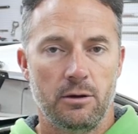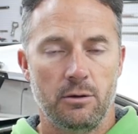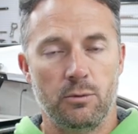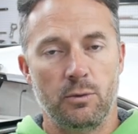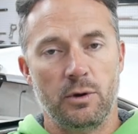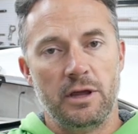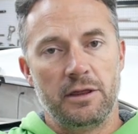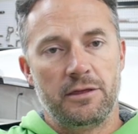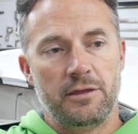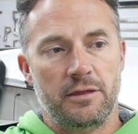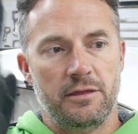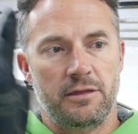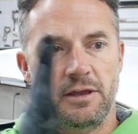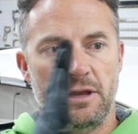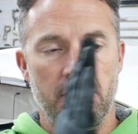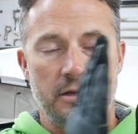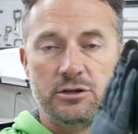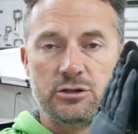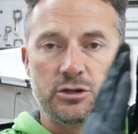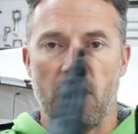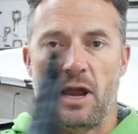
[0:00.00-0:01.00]
with
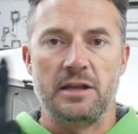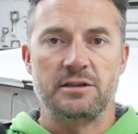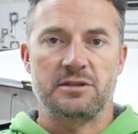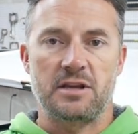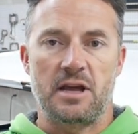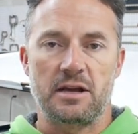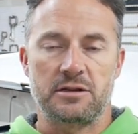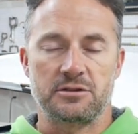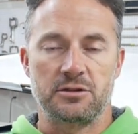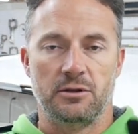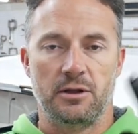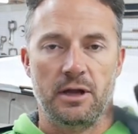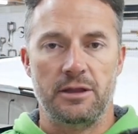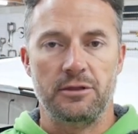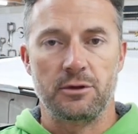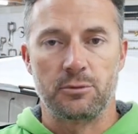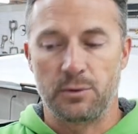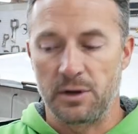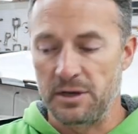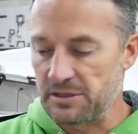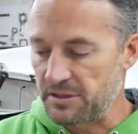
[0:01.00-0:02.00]
the transaxle, and
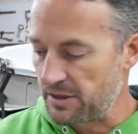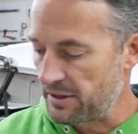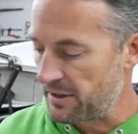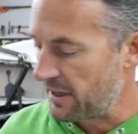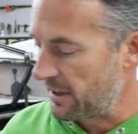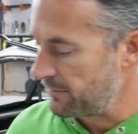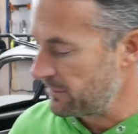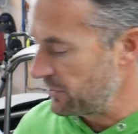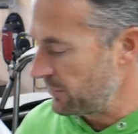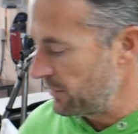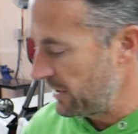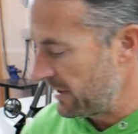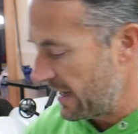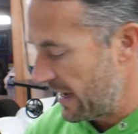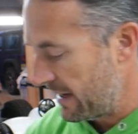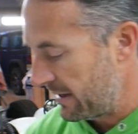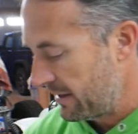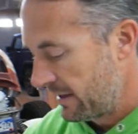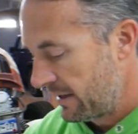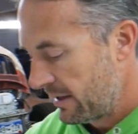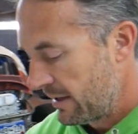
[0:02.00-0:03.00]
the reason that I'm doing
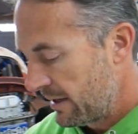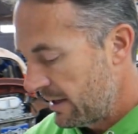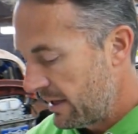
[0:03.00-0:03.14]
that